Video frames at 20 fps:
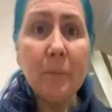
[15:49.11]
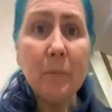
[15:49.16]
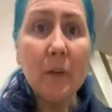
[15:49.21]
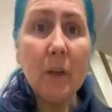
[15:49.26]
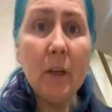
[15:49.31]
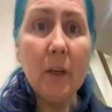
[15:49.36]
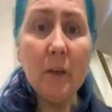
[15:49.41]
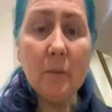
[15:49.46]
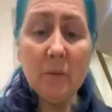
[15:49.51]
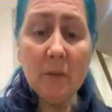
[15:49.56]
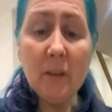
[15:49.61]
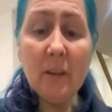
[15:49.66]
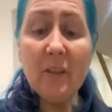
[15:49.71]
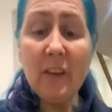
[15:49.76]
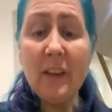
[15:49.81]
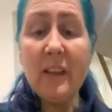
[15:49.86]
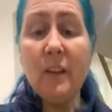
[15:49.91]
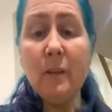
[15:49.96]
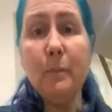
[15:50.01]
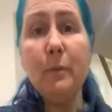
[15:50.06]
So
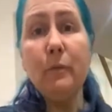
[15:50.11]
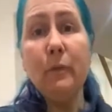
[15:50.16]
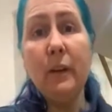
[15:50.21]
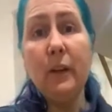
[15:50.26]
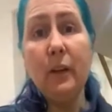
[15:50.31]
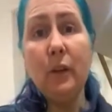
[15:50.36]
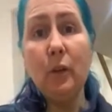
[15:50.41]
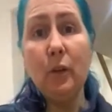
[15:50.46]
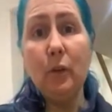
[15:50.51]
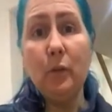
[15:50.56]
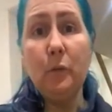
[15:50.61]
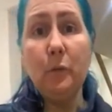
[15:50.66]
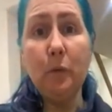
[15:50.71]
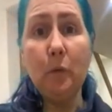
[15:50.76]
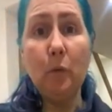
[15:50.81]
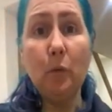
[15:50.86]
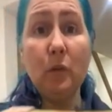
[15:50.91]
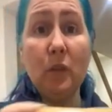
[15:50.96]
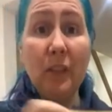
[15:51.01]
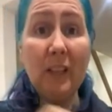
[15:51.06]
they could be really good
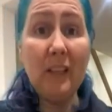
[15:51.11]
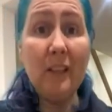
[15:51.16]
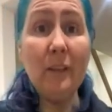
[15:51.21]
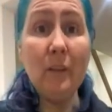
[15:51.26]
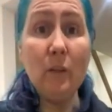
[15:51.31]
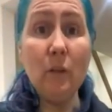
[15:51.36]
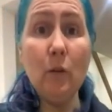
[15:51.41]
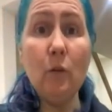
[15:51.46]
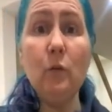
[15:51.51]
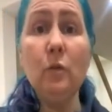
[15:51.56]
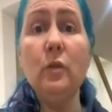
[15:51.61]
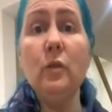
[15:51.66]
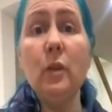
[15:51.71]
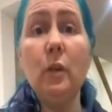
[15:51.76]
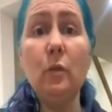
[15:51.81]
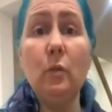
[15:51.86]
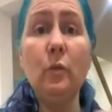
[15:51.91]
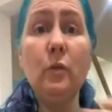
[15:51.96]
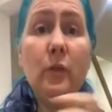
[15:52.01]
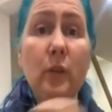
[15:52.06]
for teething dogs,
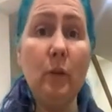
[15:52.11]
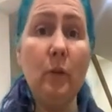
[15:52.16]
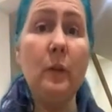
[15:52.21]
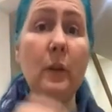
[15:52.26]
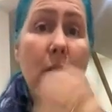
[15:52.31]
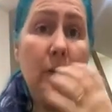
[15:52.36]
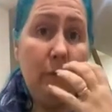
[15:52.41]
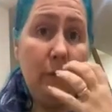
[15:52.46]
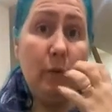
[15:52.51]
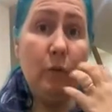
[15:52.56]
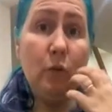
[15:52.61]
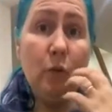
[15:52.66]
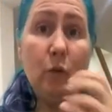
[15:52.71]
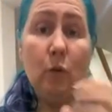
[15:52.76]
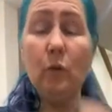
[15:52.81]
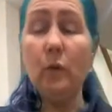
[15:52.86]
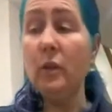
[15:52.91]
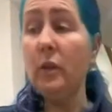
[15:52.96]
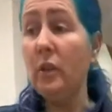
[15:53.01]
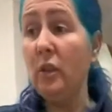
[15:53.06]
and also if your dog
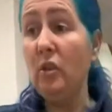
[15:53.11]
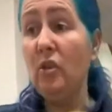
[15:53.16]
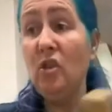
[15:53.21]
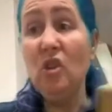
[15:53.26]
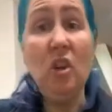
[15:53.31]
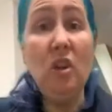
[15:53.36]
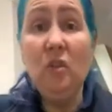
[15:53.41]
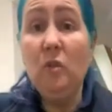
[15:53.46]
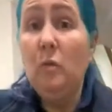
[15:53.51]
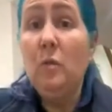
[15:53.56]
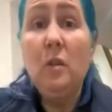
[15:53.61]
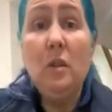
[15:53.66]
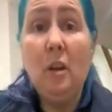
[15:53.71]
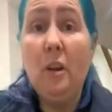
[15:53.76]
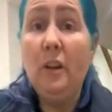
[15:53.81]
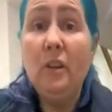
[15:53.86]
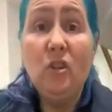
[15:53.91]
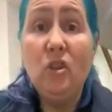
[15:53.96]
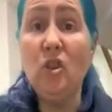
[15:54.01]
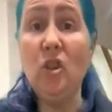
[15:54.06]
is just
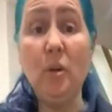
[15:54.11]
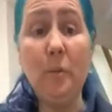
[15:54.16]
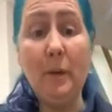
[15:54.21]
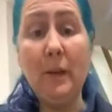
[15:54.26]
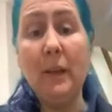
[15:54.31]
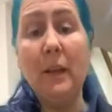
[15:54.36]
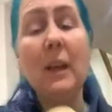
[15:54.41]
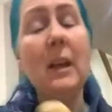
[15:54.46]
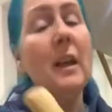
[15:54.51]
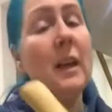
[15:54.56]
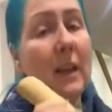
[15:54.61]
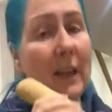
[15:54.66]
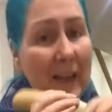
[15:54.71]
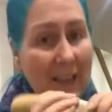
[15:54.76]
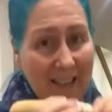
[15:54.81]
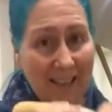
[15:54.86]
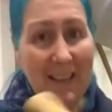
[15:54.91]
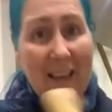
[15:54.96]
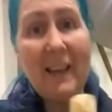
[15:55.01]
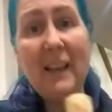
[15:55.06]
likes chewing,
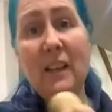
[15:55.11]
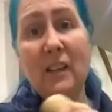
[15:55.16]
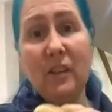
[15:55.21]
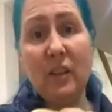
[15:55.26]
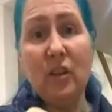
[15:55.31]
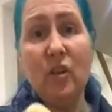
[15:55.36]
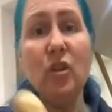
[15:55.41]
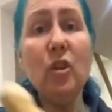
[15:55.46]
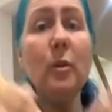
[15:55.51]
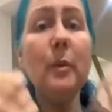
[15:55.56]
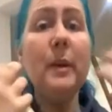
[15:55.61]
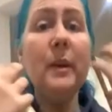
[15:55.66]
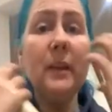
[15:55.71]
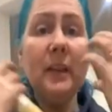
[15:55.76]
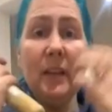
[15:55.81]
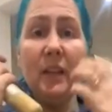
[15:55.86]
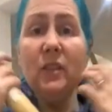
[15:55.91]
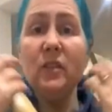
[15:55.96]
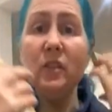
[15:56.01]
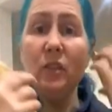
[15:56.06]
again, as they're chewing,
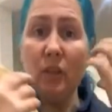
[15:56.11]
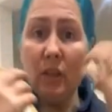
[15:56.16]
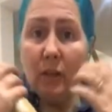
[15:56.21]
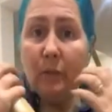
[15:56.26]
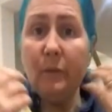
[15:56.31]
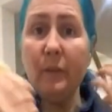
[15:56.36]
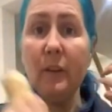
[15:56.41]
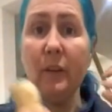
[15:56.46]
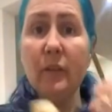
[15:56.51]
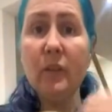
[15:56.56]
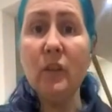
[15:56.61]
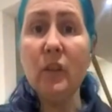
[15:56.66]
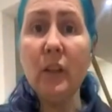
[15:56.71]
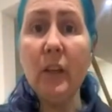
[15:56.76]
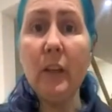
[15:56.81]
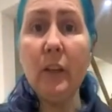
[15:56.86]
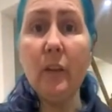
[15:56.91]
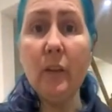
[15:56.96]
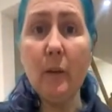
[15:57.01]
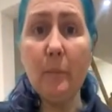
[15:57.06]
it's giving the
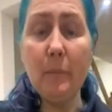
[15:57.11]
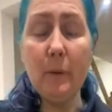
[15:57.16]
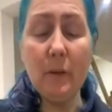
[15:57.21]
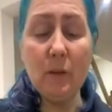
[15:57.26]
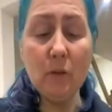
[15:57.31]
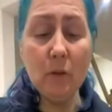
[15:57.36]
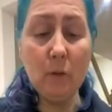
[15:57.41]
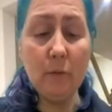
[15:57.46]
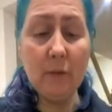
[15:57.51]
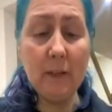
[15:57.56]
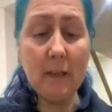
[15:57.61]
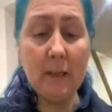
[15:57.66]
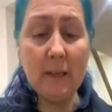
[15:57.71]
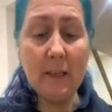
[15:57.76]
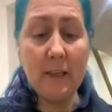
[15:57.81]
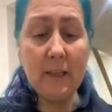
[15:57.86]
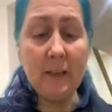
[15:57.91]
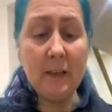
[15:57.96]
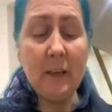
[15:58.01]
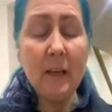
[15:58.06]
teeth a bit of a
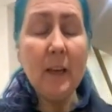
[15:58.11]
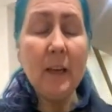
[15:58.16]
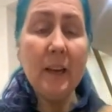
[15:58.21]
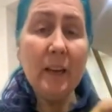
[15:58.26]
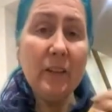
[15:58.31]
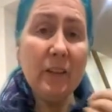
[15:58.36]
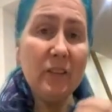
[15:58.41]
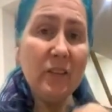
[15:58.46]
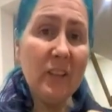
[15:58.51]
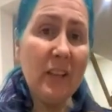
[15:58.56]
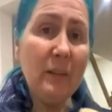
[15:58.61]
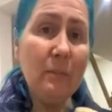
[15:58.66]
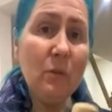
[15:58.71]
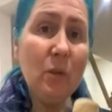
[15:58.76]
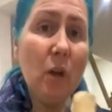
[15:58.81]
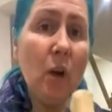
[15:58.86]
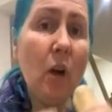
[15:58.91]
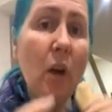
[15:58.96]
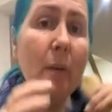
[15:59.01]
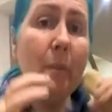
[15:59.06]
clean. At the same
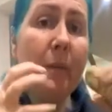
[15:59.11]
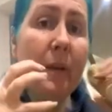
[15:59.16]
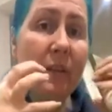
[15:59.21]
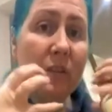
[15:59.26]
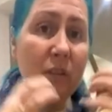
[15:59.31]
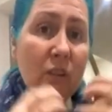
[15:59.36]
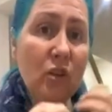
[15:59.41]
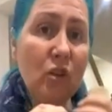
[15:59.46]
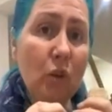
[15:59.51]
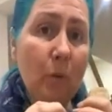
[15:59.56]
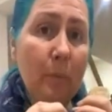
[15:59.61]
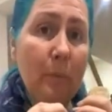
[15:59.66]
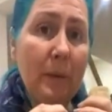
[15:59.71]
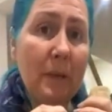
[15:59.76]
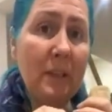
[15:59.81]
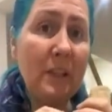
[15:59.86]
time as they're chomping